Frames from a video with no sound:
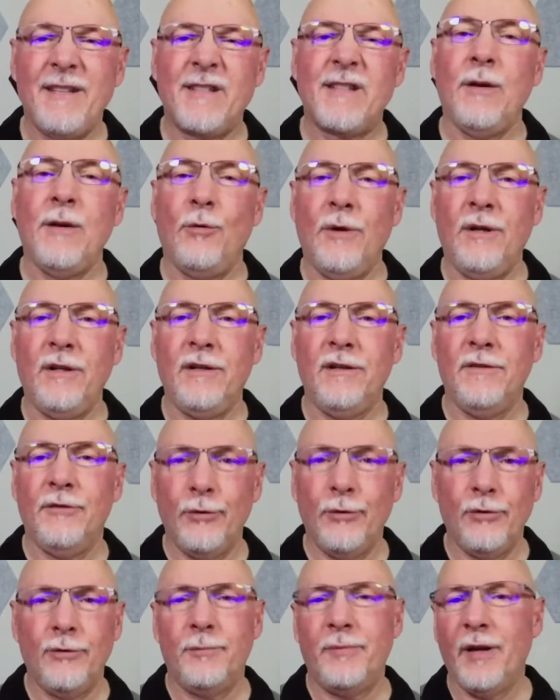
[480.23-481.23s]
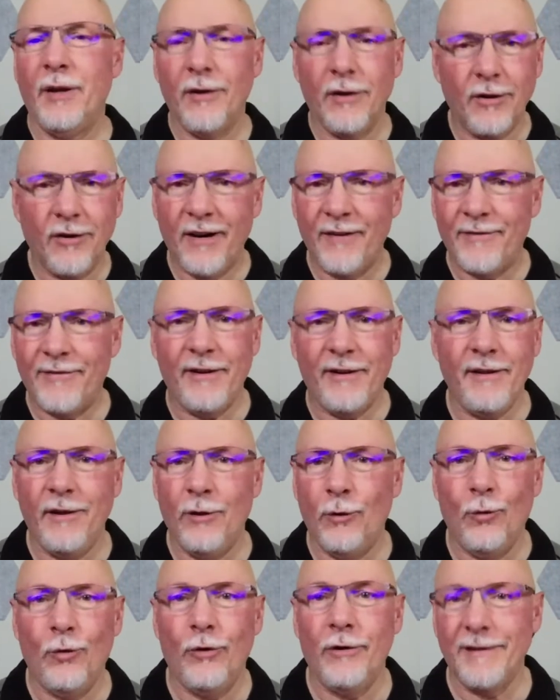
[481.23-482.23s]
they want to do a paragraph on the
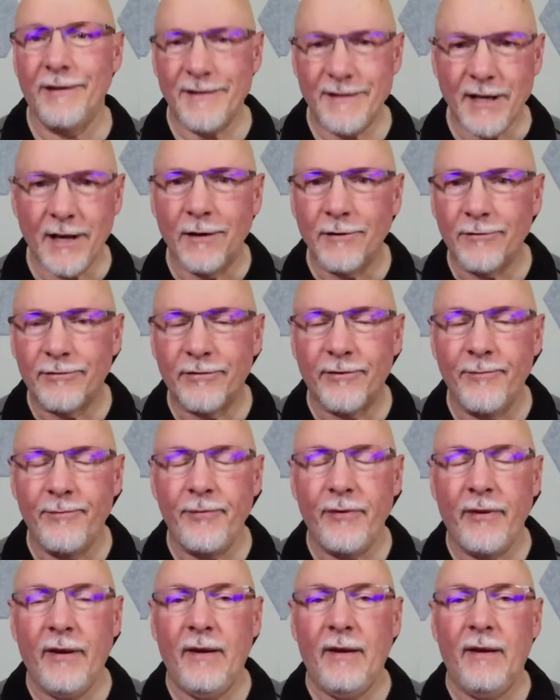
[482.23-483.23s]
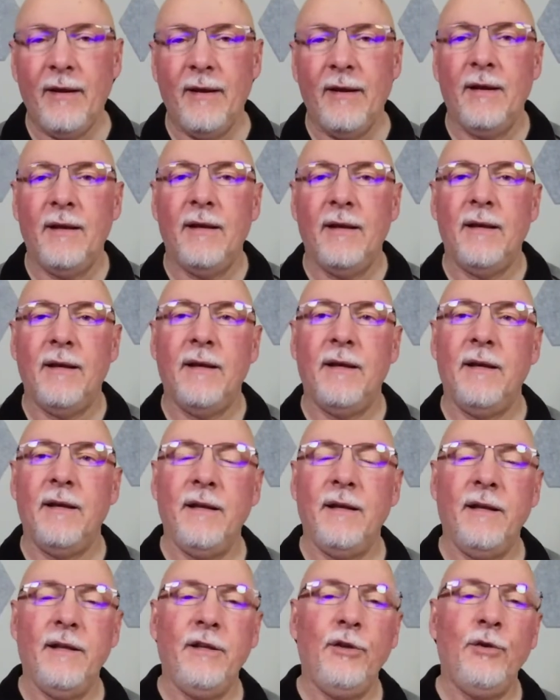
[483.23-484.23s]
award itself.
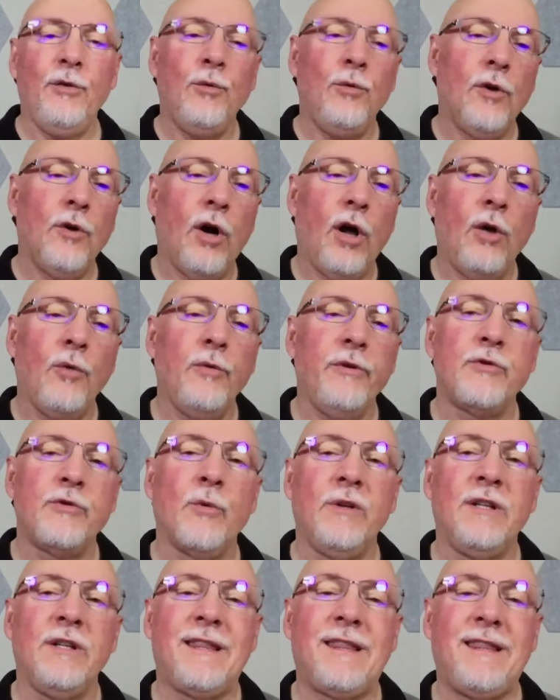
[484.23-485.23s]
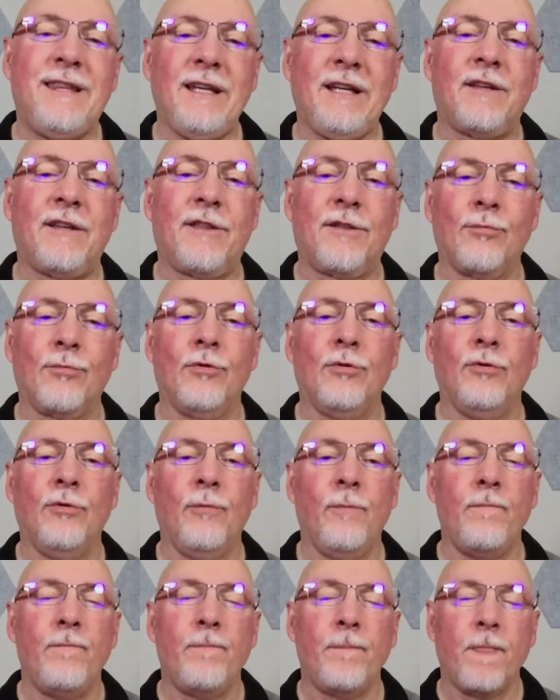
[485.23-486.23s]
You always want to think
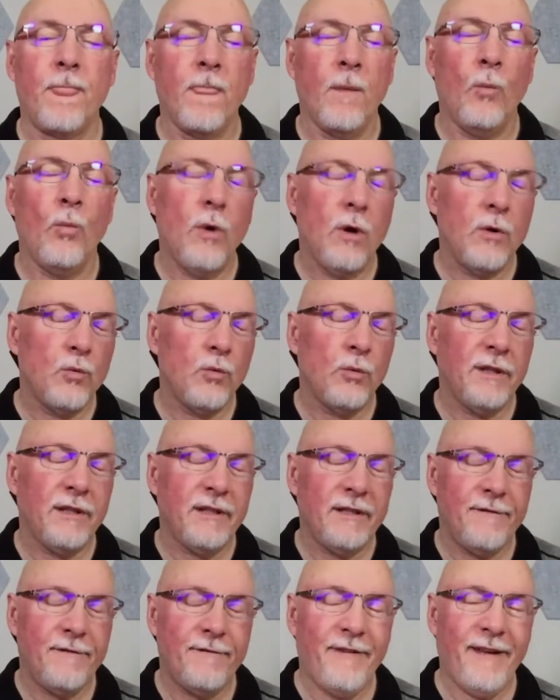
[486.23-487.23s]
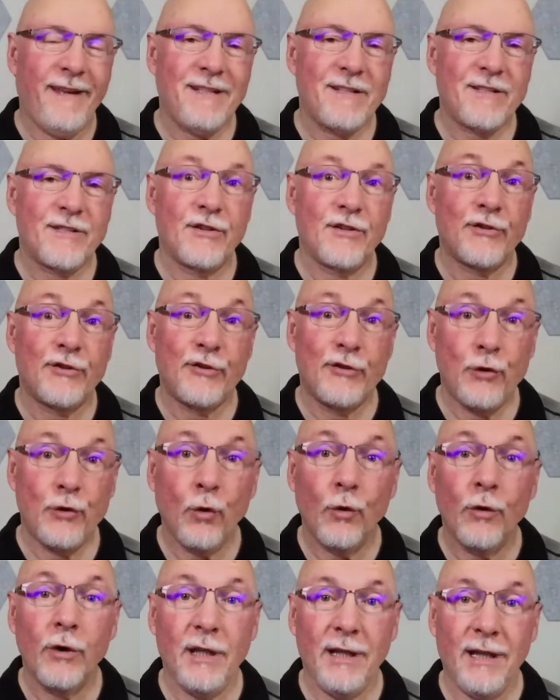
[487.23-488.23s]
through what will advance the
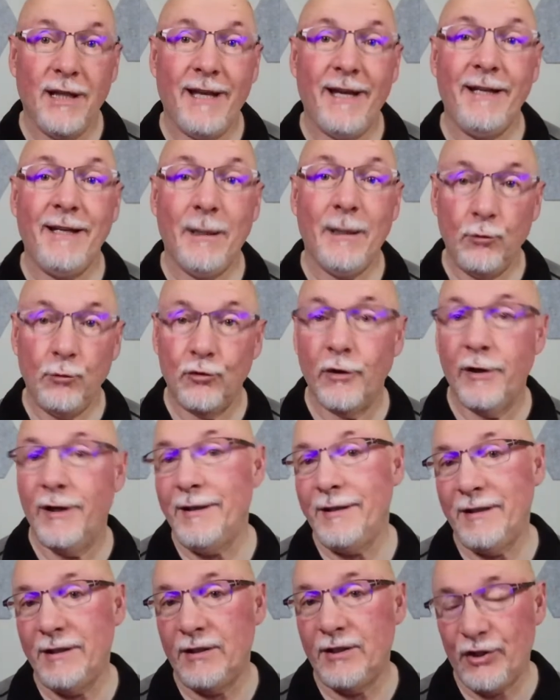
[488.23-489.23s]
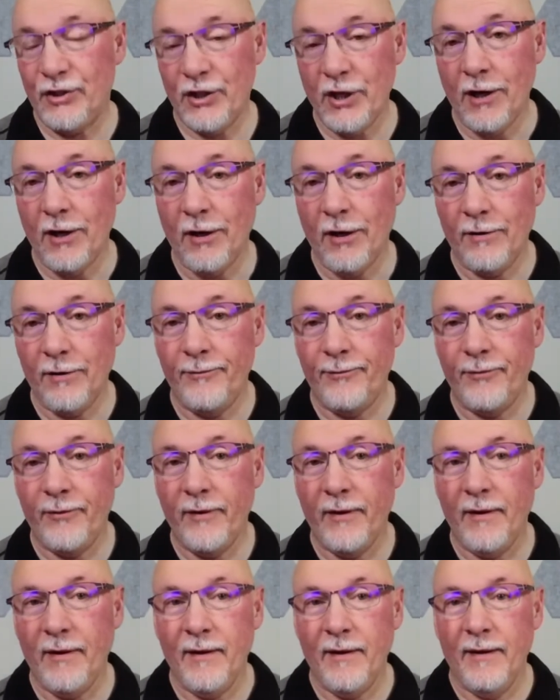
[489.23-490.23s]
storyline I'm trying to share.
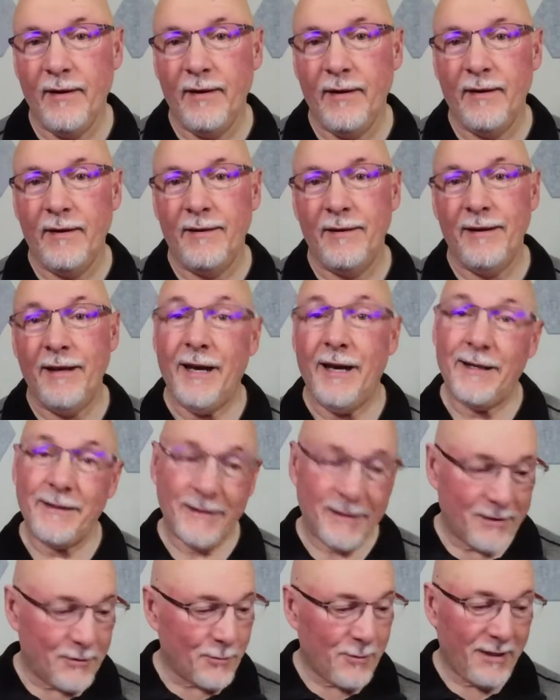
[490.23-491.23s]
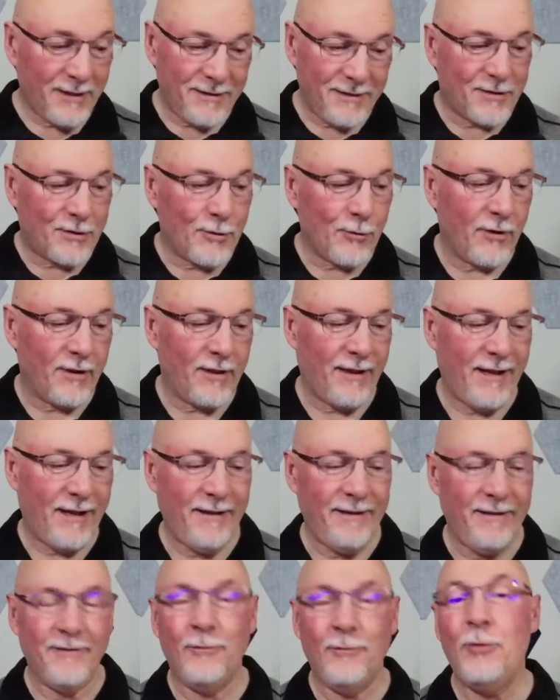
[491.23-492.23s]
Yeah, that's right,
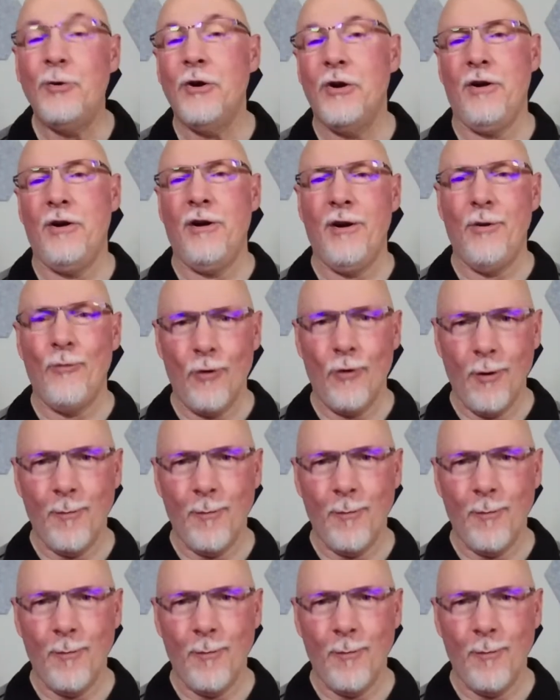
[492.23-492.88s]
storyline. We're